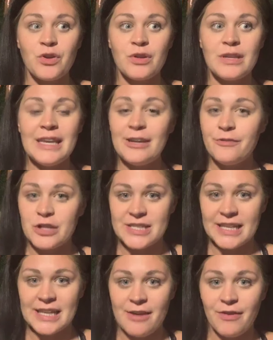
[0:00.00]
need for
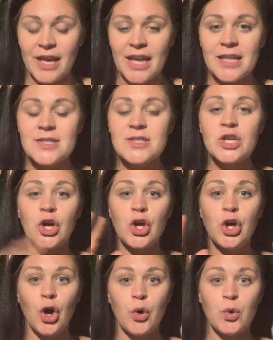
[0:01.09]
significance
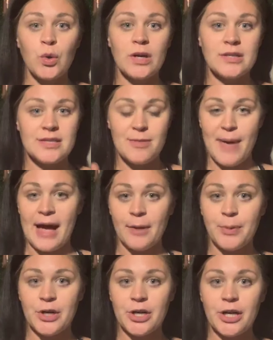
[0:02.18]
go to the back
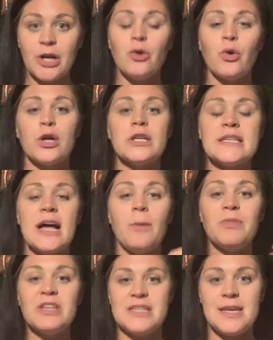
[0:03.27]
burner in order to help
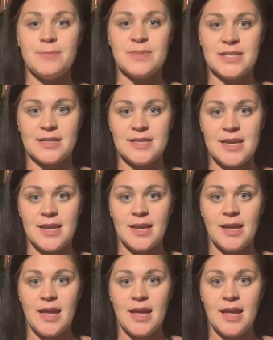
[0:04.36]
the team succeed.